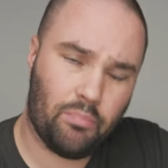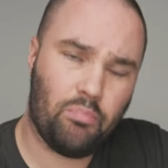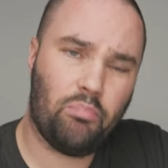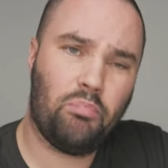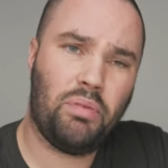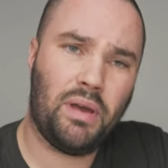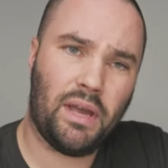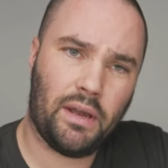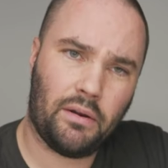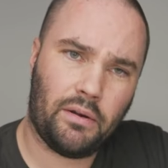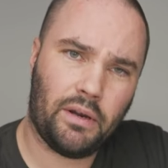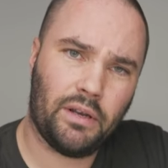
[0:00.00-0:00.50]

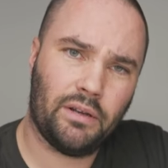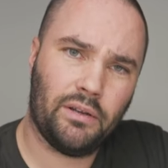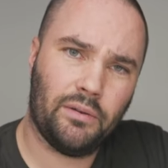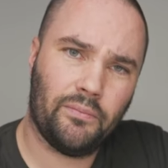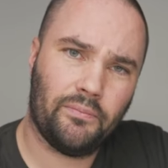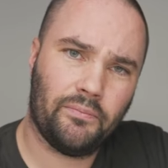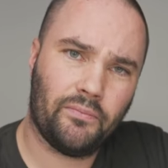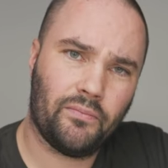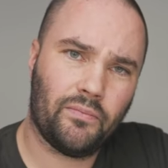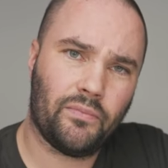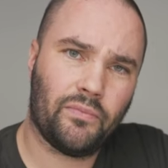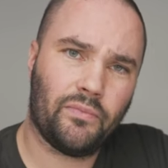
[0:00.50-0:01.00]
period
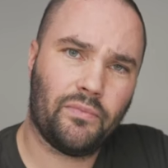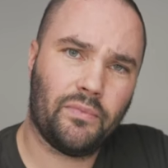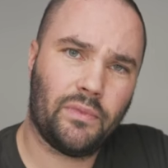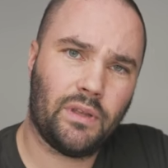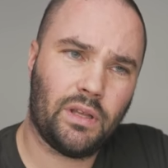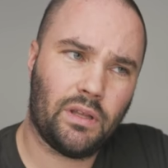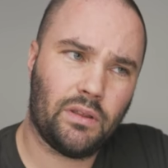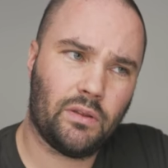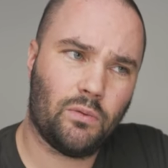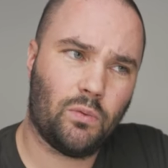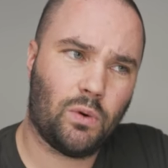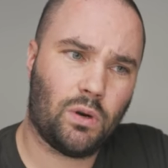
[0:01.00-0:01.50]

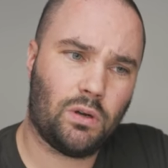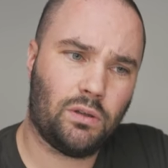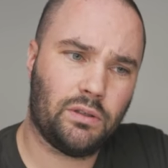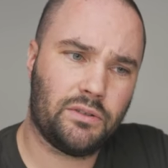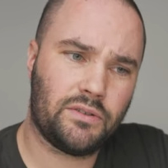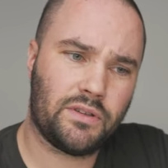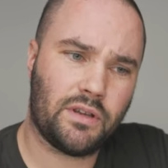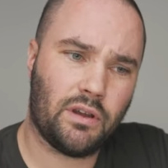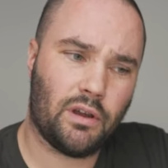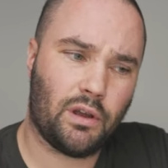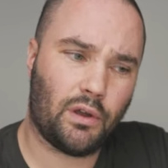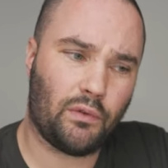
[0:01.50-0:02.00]
the world
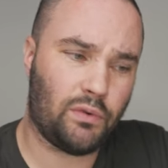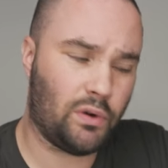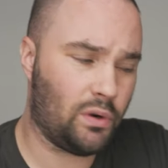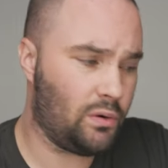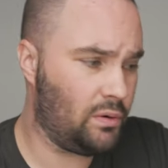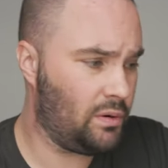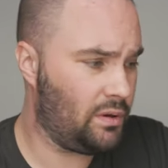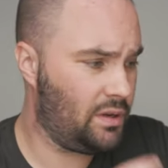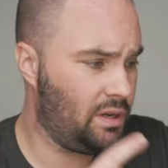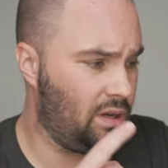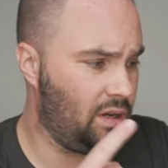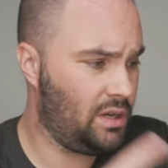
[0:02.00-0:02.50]
is going
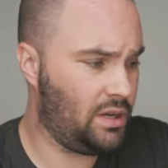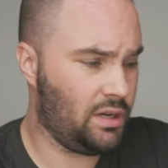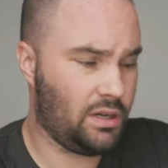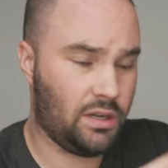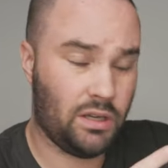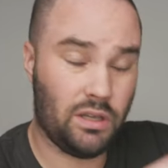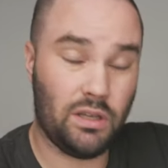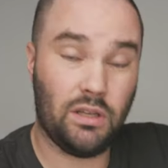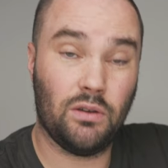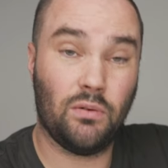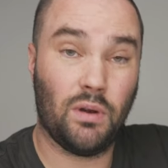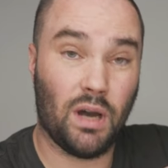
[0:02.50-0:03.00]
through,
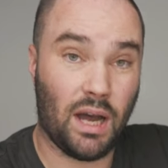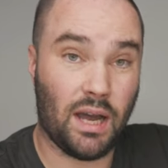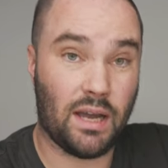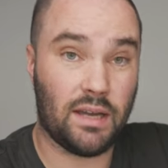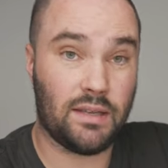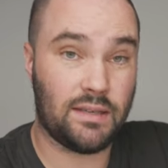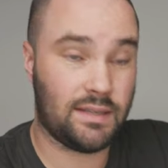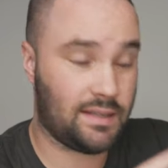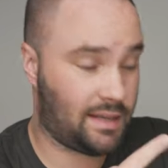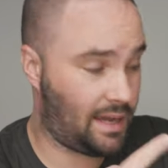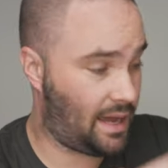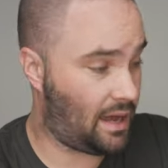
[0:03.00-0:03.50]
you
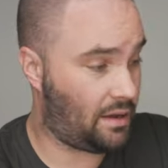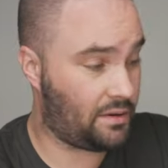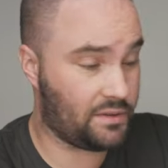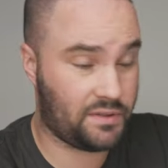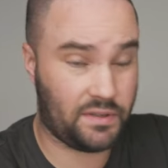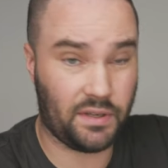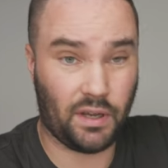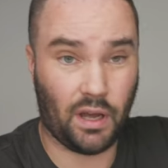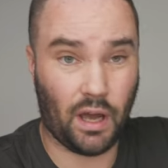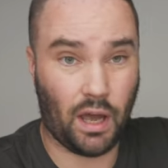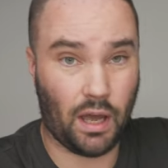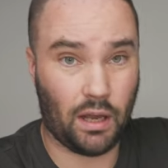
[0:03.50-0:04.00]
guys
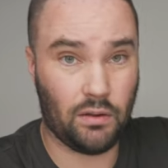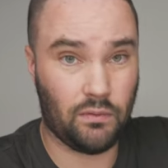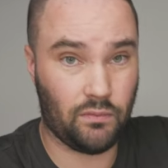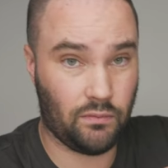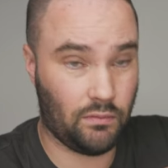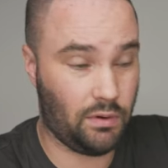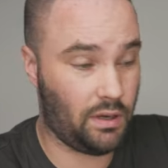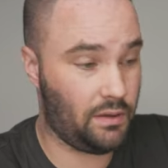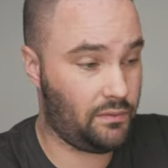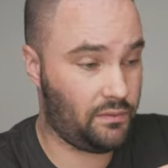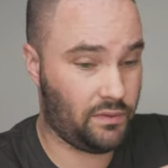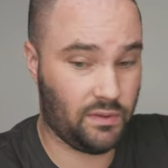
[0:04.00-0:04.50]
outside
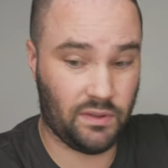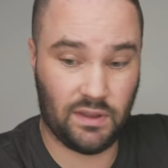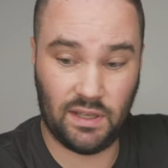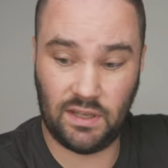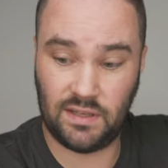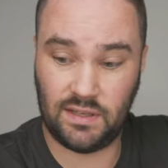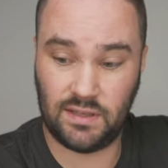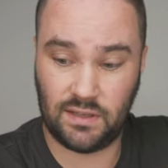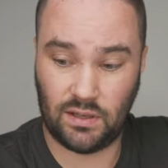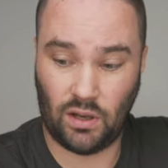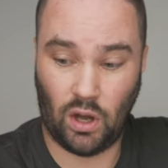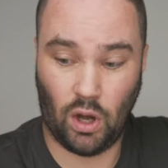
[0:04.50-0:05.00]
with
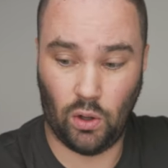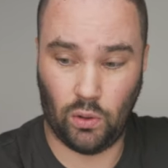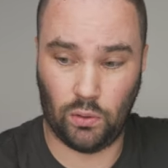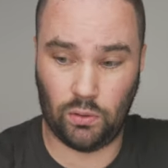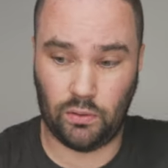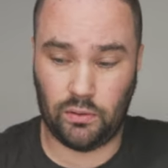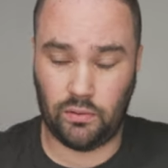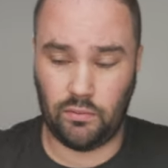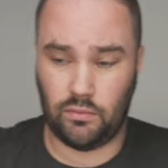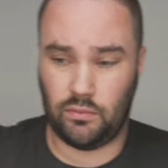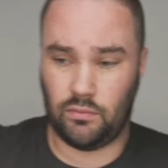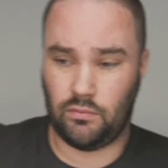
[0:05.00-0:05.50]
this
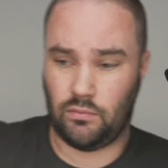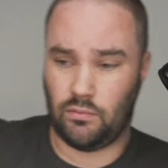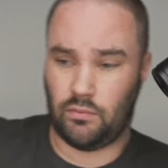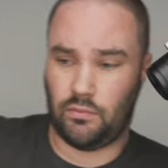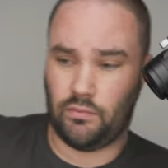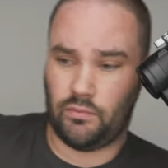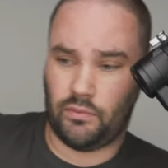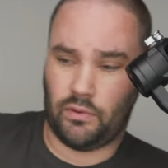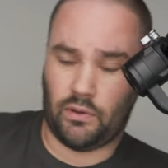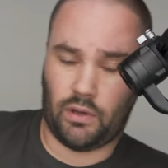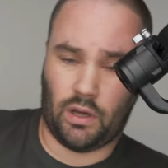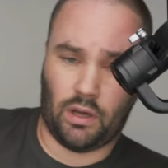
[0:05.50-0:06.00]
whole,
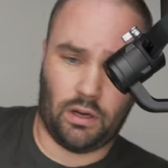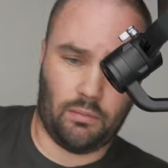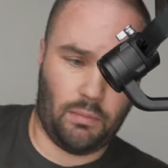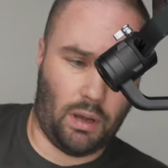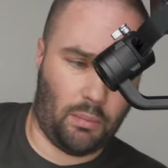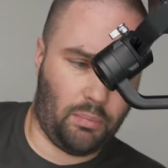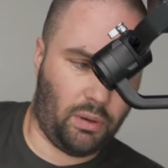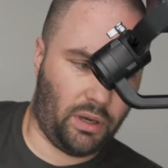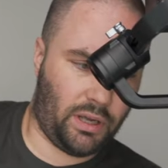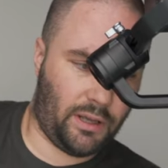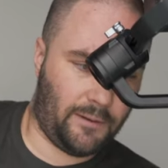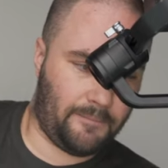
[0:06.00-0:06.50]
got it in my
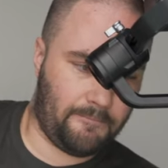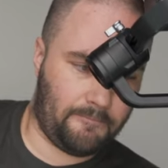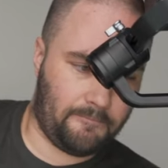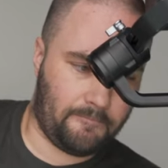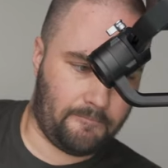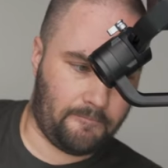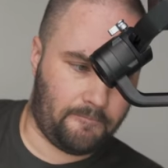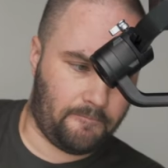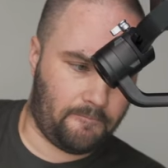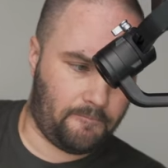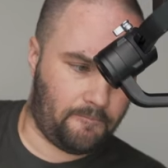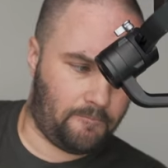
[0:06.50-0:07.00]
pocket,
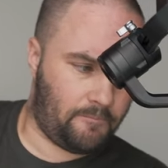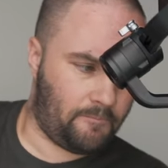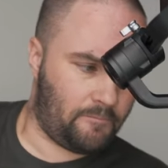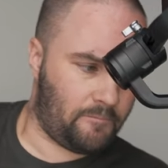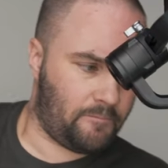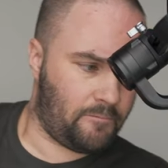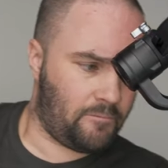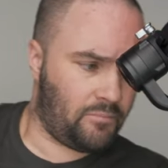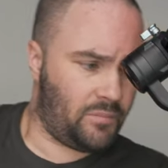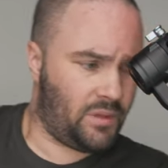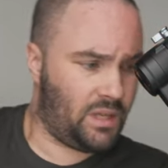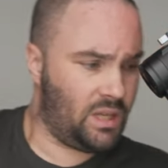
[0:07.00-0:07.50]

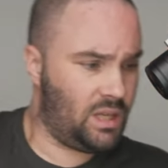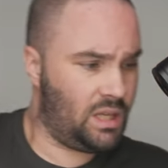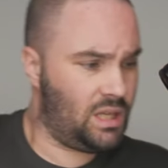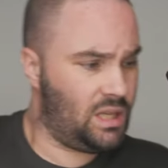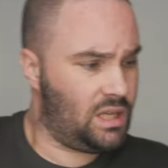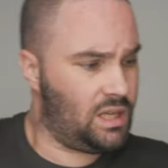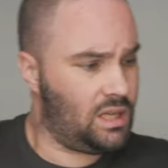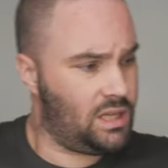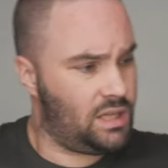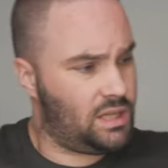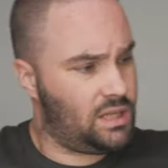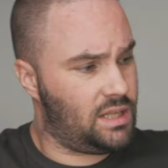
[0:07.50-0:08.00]

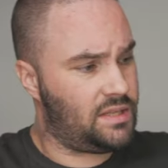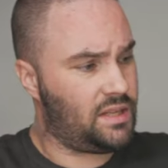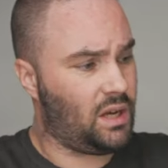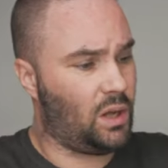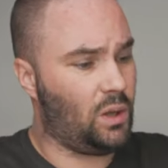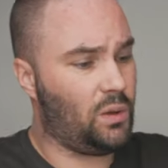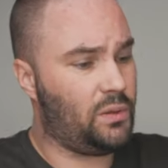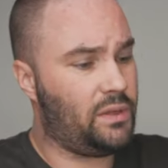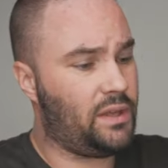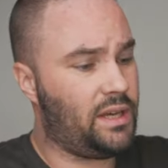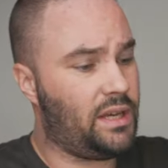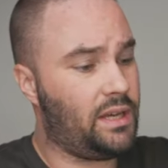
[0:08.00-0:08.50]
this
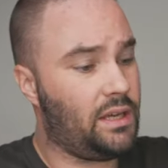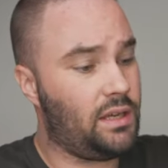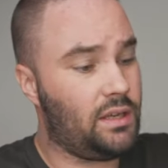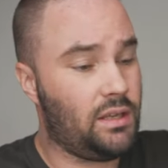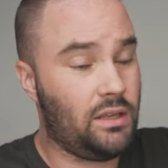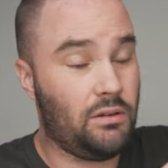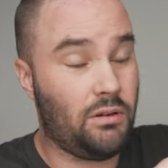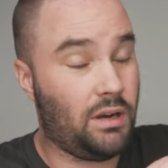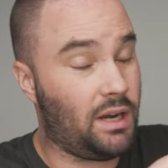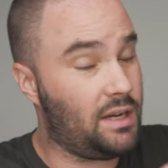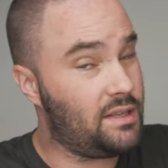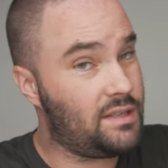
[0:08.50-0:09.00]
whole thing,
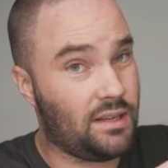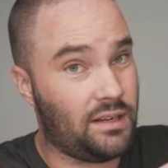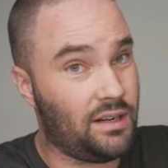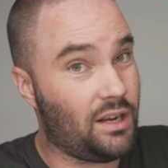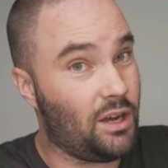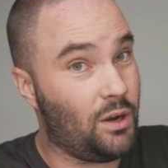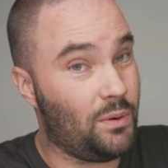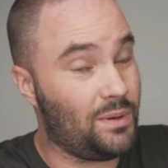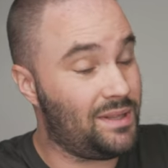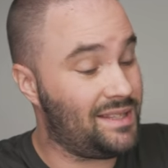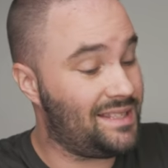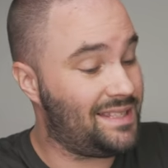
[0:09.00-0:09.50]
you guys are gonna
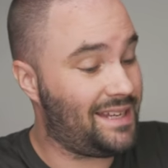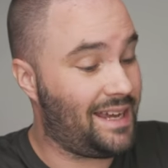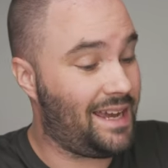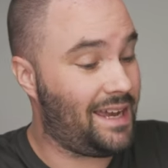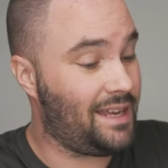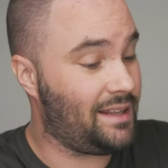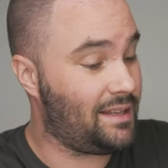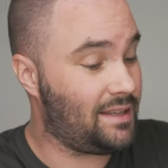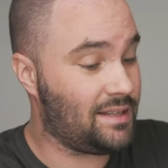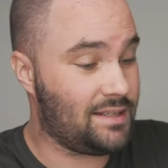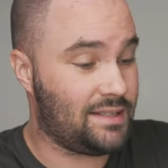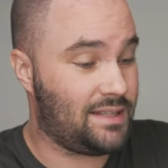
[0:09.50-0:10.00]
go
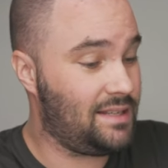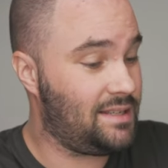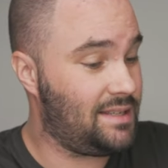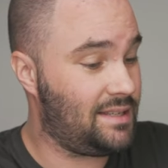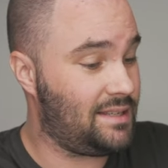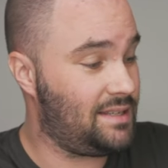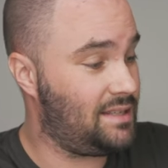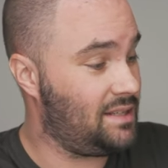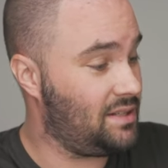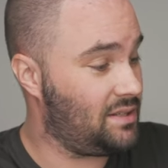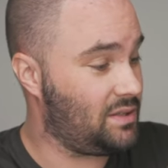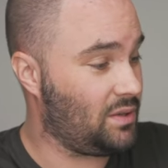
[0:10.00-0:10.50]
insane because this
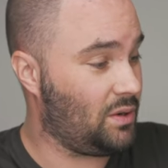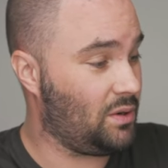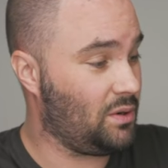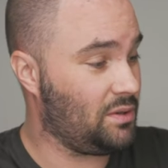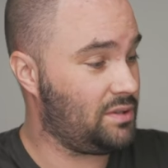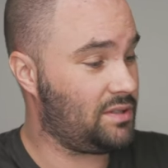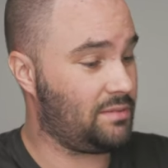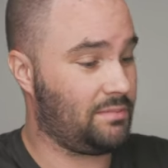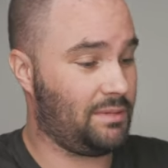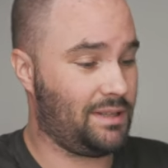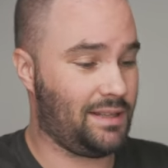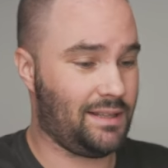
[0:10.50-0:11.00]
is just
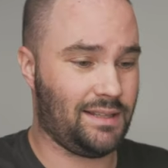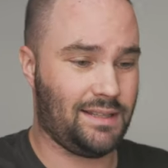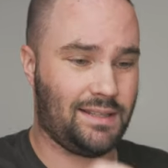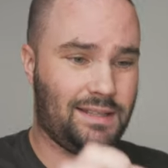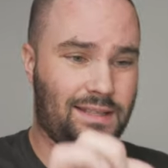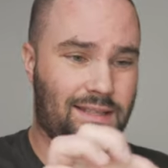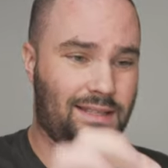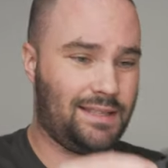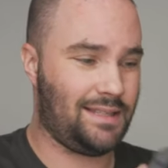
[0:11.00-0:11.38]
awesome. I mean,